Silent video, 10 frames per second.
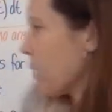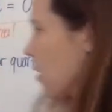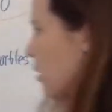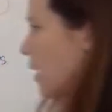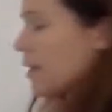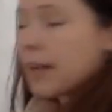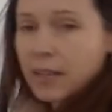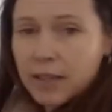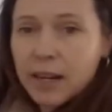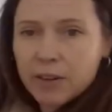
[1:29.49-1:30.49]
Okay, that's
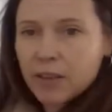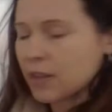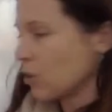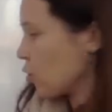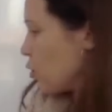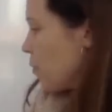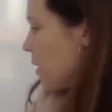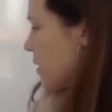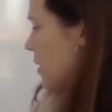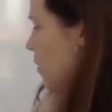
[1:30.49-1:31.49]
an area that you could
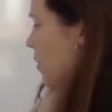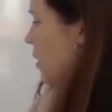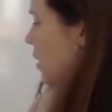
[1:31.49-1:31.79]
mess up.